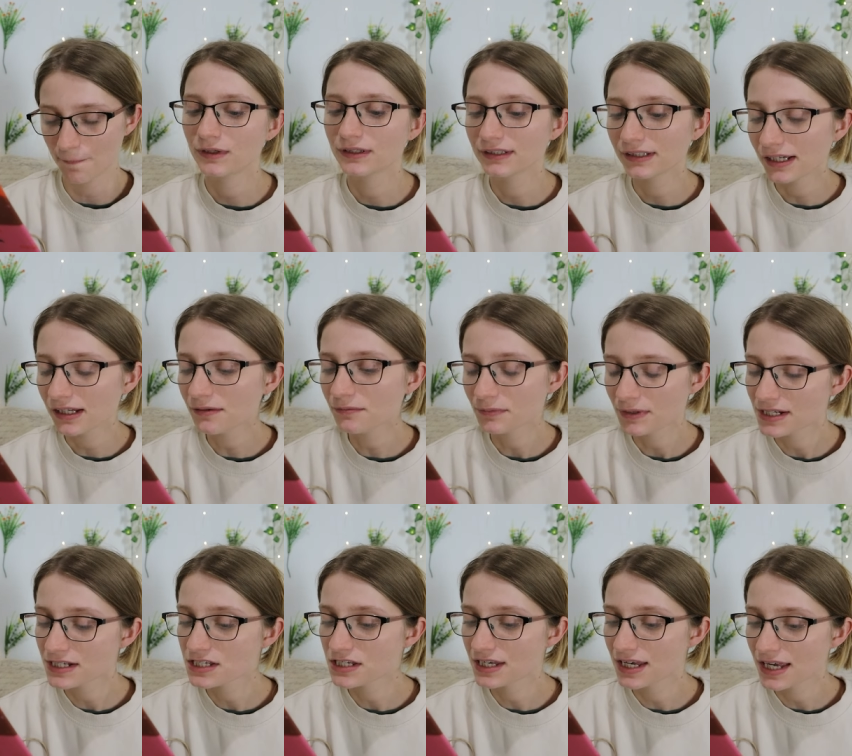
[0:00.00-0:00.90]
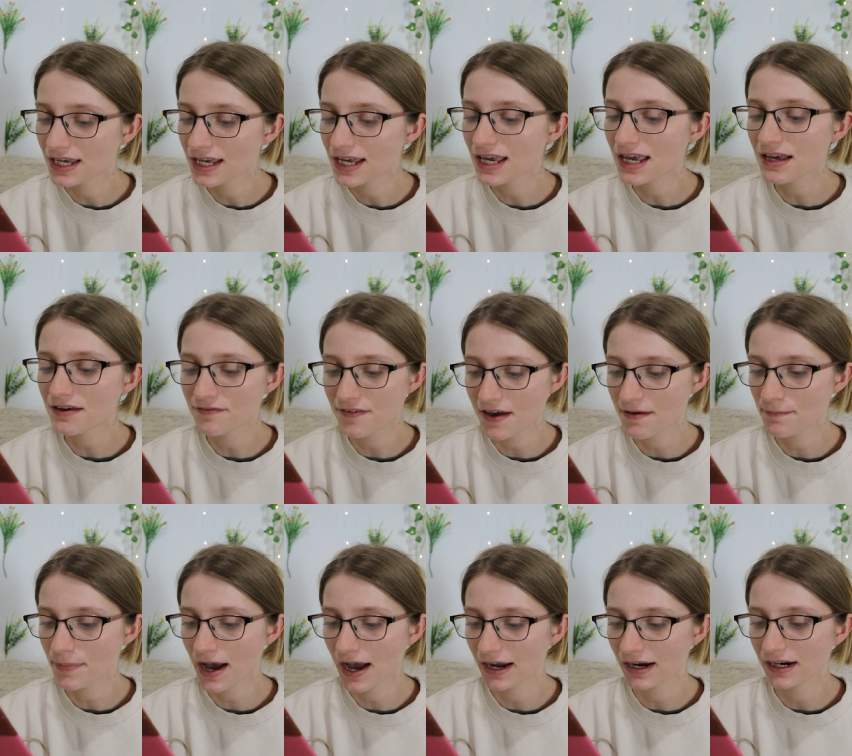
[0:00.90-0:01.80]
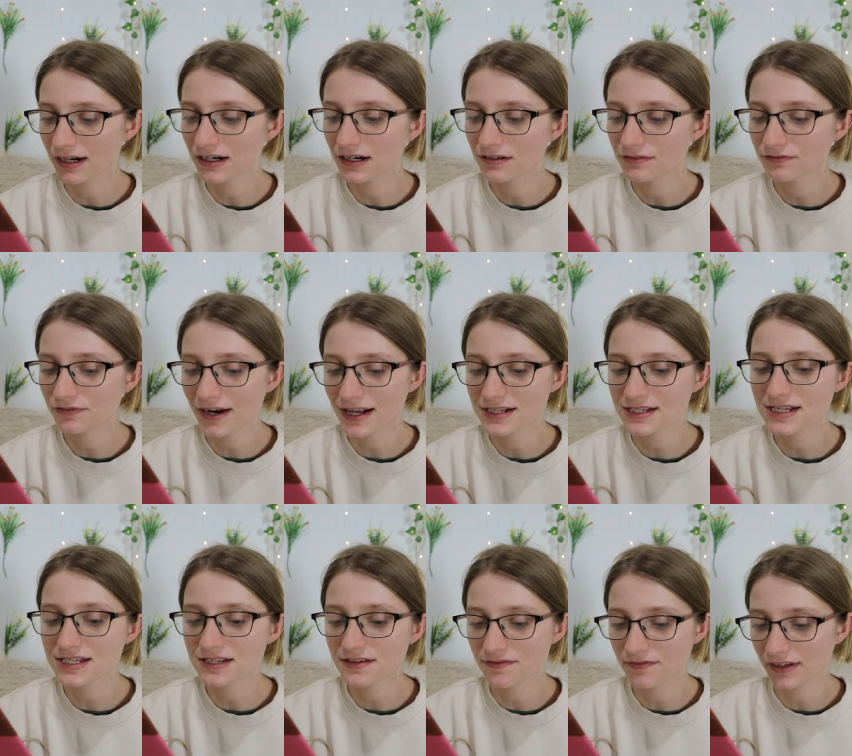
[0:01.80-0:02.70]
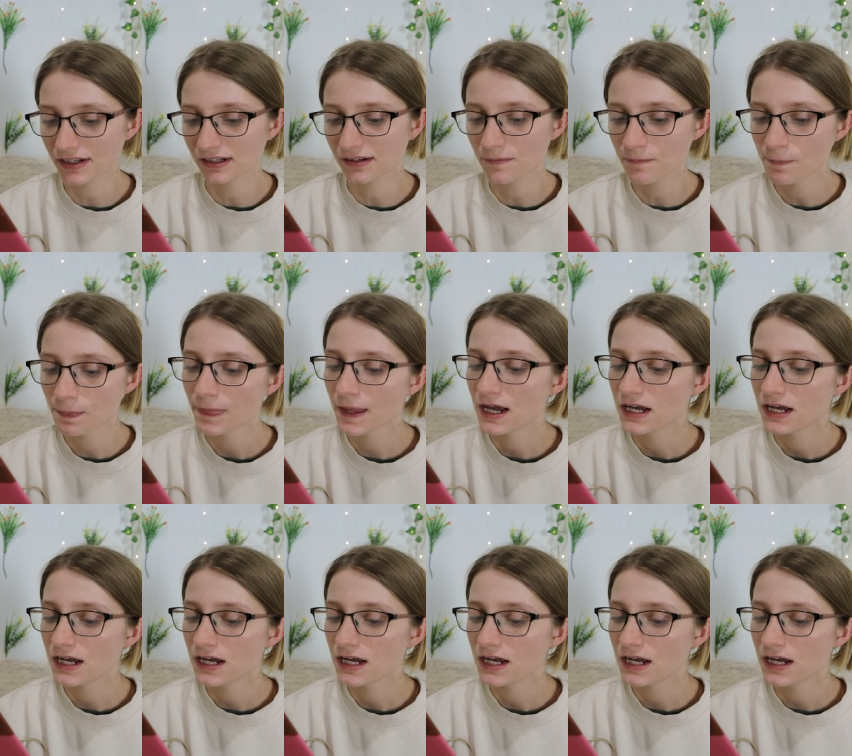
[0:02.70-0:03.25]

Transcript: When Lil meets geeky vampire Francis DeVille,